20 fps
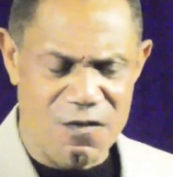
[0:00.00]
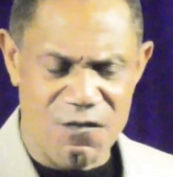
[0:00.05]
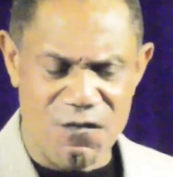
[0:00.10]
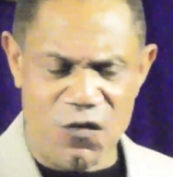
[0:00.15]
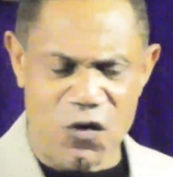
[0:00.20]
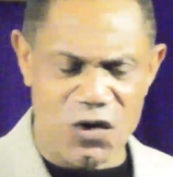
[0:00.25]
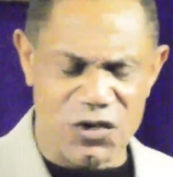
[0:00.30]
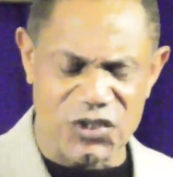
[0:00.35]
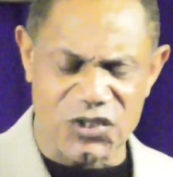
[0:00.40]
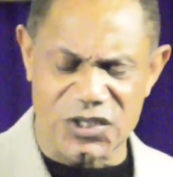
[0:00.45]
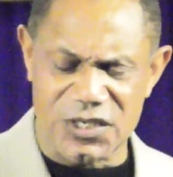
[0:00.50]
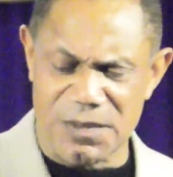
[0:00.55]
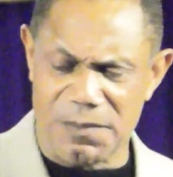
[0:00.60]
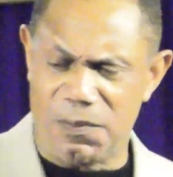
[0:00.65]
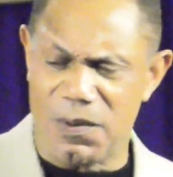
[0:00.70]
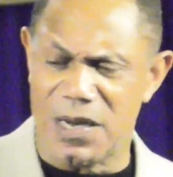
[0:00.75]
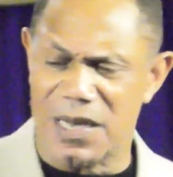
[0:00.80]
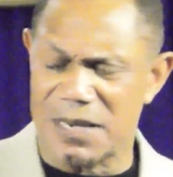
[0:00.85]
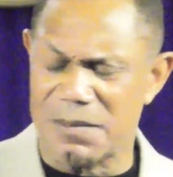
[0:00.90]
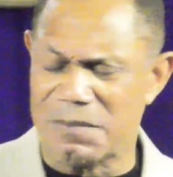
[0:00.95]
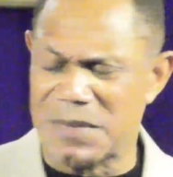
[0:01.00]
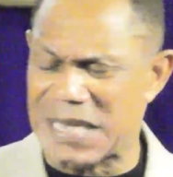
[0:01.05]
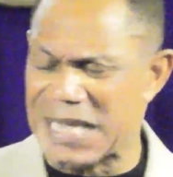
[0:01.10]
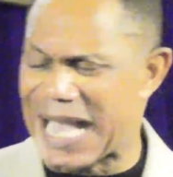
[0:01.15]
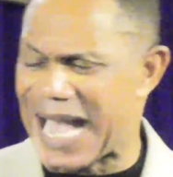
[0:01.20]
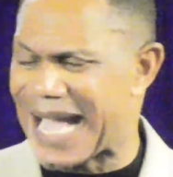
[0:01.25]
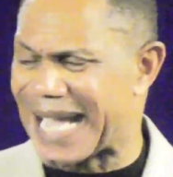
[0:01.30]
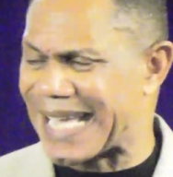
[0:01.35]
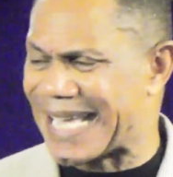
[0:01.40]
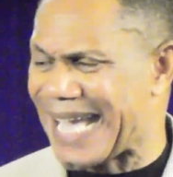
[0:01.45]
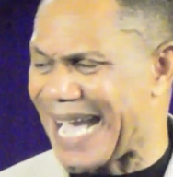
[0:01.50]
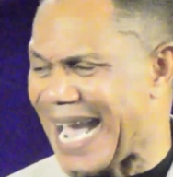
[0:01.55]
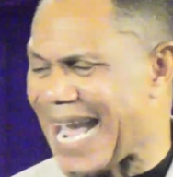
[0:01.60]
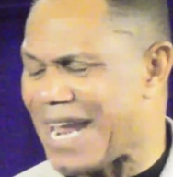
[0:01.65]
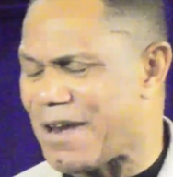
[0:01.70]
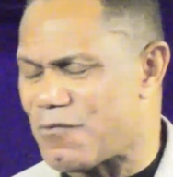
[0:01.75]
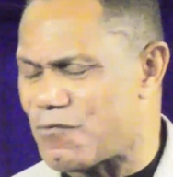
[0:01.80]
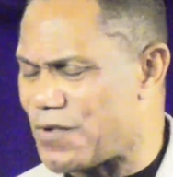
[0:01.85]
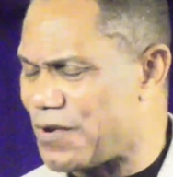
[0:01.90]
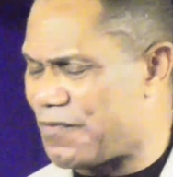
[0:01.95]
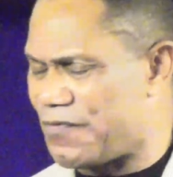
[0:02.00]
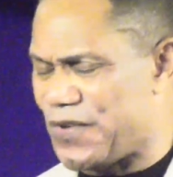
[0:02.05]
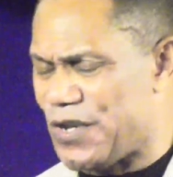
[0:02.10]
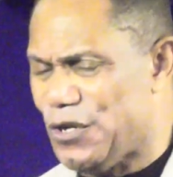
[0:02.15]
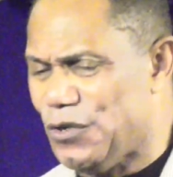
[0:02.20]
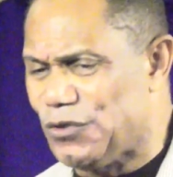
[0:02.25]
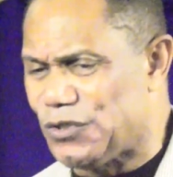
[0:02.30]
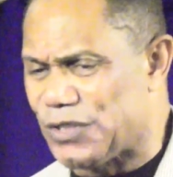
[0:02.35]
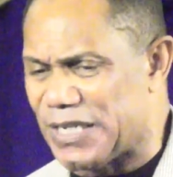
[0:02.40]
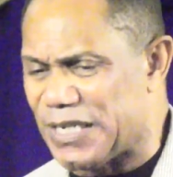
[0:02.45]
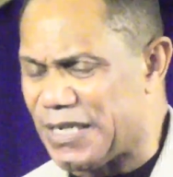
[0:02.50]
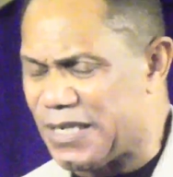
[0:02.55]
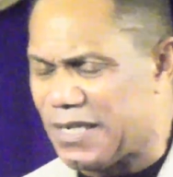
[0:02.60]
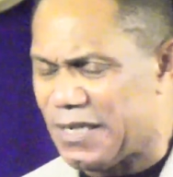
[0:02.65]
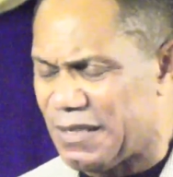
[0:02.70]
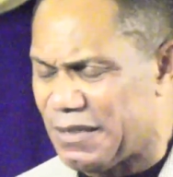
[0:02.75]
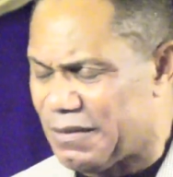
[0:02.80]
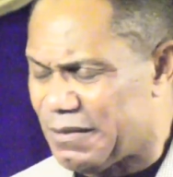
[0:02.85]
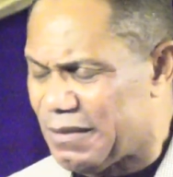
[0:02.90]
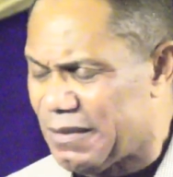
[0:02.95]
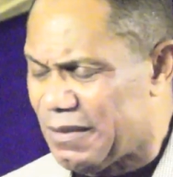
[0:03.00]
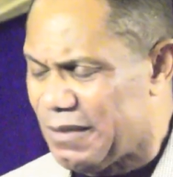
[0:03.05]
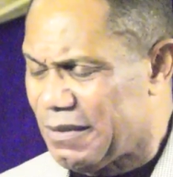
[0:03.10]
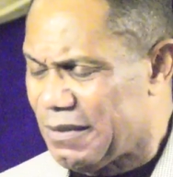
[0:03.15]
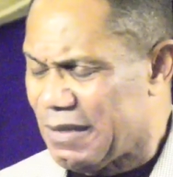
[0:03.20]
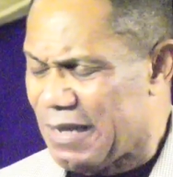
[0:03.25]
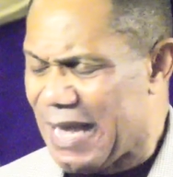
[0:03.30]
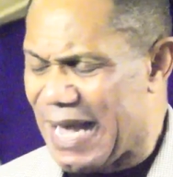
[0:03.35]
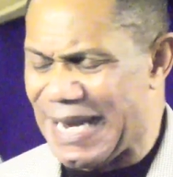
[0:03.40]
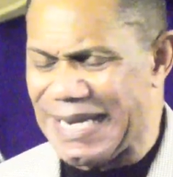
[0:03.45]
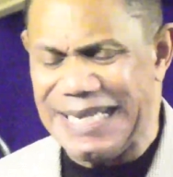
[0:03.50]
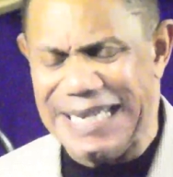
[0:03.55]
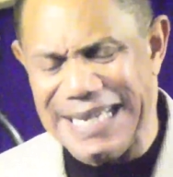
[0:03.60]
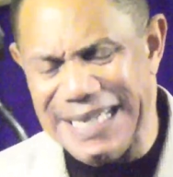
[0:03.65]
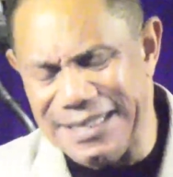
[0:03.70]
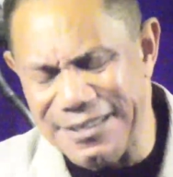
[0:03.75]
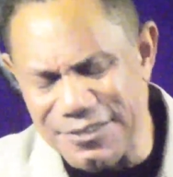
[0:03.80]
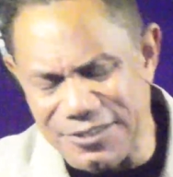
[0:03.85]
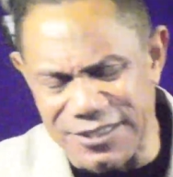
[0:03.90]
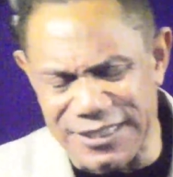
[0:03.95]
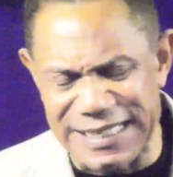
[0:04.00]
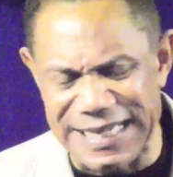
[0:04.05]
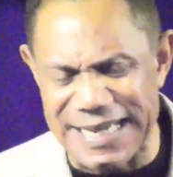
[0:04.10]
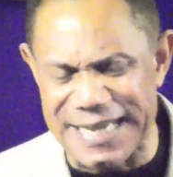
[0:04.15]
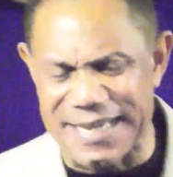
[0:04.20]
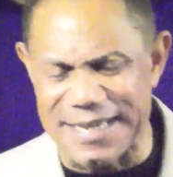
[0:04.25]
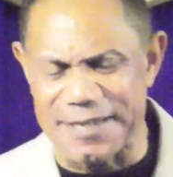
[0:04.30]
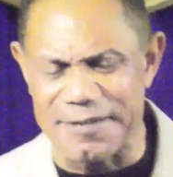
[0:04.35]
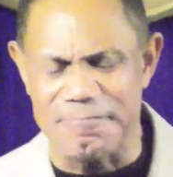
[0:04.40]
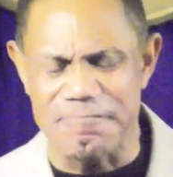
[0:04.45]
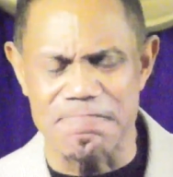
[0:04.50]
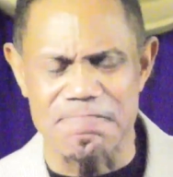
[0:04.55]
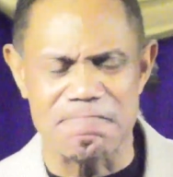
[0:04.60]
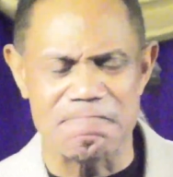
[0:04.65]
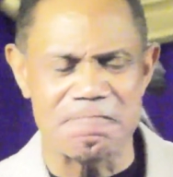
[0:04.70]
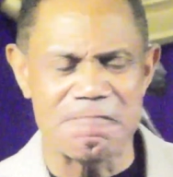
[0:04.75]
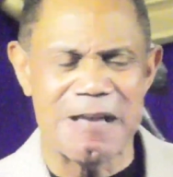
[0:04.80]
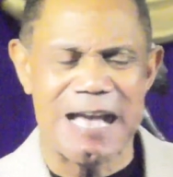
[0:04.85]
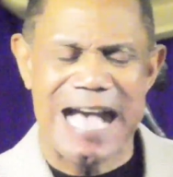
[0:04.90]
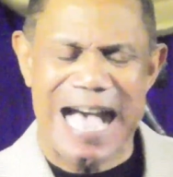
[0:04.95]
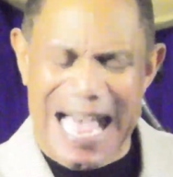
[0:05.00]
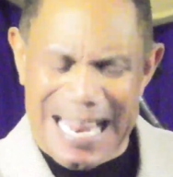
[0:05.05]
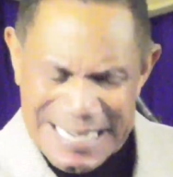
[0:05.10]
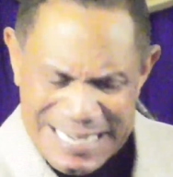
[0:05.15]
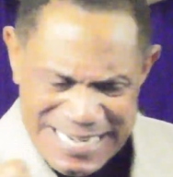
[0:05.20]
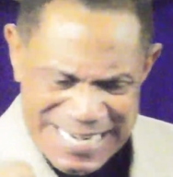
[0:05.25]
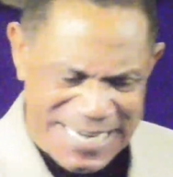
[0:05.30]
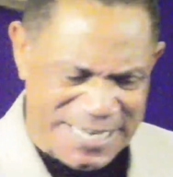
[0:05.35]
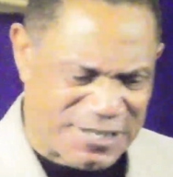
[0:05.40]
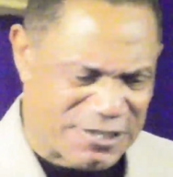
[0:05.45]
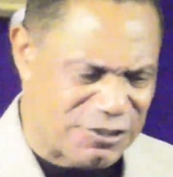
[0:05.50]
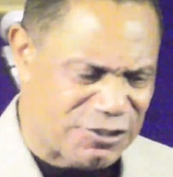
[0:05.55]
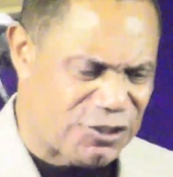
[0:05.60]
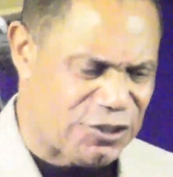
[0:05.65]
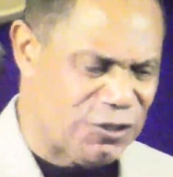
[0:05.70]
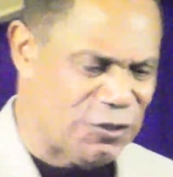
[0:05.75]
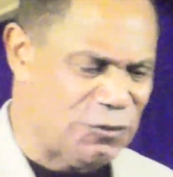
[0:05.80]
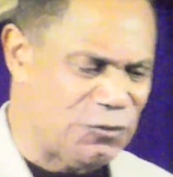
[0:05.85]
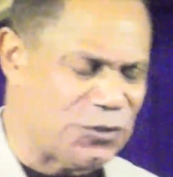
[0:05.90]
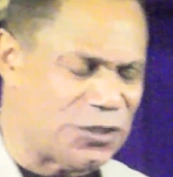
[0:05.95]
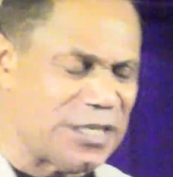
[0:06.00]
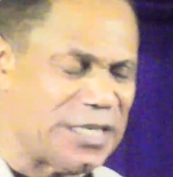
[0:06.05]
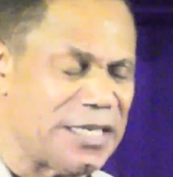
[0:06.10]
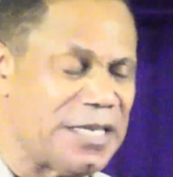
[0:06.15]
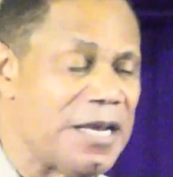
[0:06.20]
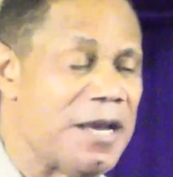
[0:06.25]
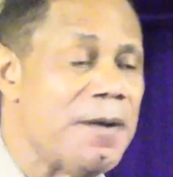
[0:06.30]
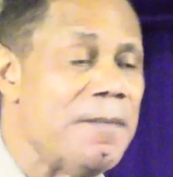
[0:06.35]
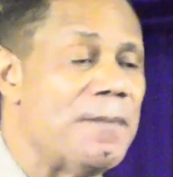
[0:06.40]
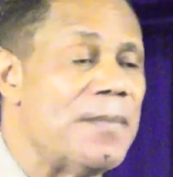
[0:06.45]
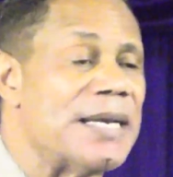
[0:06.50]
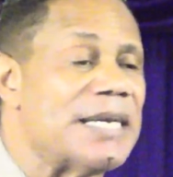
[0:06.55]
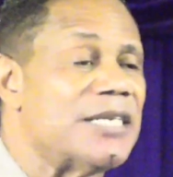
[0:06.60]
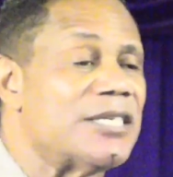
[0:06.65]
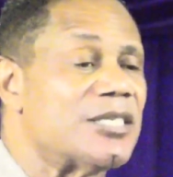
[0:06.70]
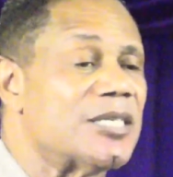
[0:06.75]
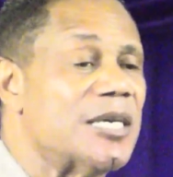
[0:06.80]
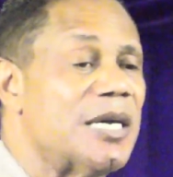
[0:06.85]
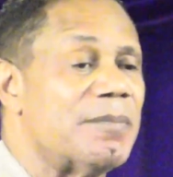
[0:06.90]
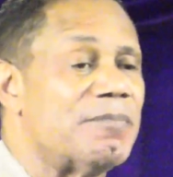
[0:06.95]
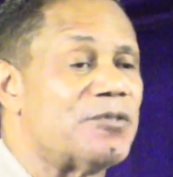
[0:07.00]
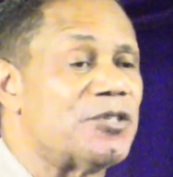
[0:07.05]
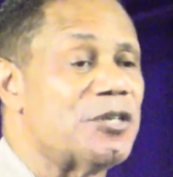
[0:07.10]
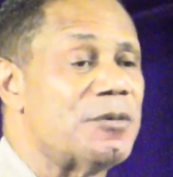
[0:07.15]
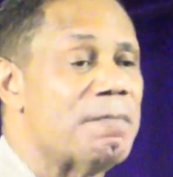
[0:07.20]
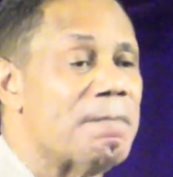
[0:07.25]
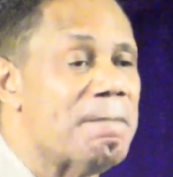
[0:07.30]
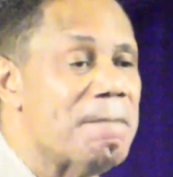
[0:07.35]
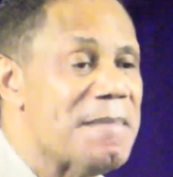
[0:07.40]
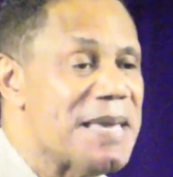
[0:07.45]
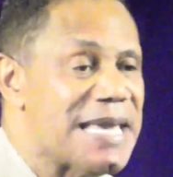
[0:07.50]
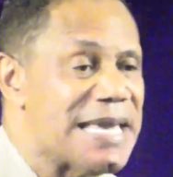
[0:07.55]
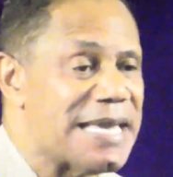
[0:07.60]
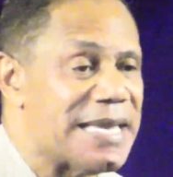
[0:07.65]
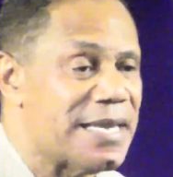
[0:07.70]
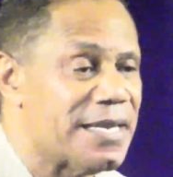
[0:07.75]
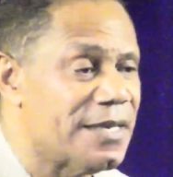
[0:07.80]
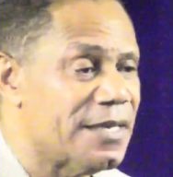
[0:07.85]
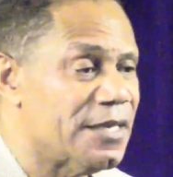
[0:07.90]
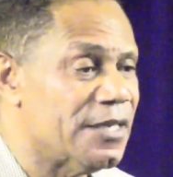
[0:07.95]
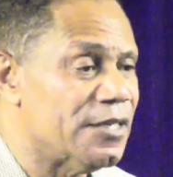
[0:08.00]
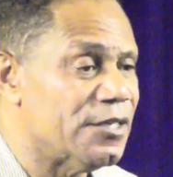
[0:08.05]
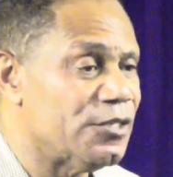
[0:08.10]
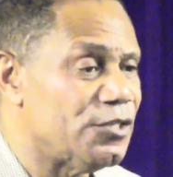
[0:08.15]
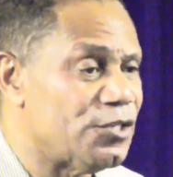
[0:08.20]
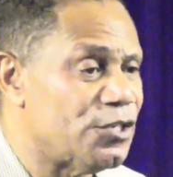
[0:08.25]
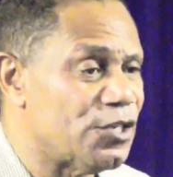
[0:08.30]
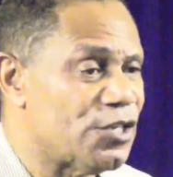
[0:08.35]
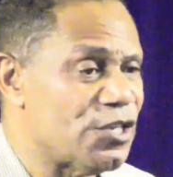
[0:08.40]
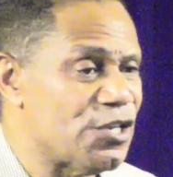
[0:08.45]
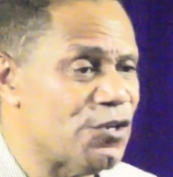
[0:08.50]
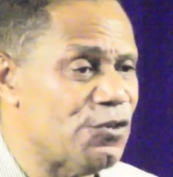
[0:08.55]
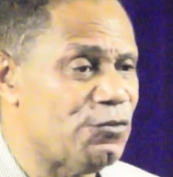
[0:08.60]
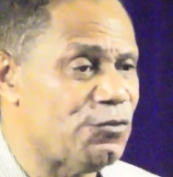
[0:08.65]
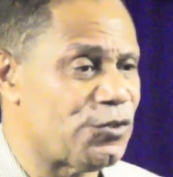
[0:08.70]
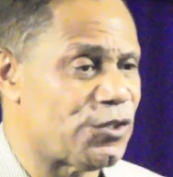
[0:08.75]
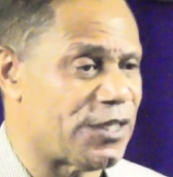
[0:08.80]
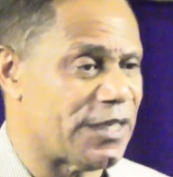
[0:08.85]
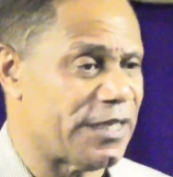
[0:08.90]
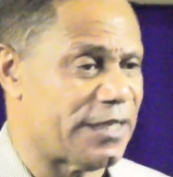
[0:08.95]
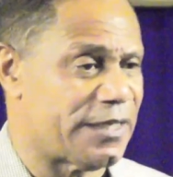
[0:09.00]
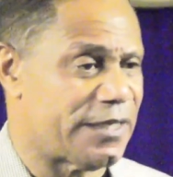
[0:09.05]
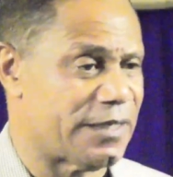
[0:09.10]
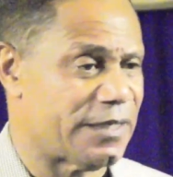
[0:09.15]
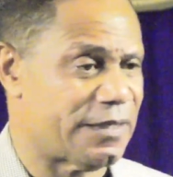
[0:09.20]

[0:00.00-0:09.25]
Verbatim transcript: Forced upon me, I can't refuse it. I didn't seek it, I didn't choose it, but it's up to me to use it.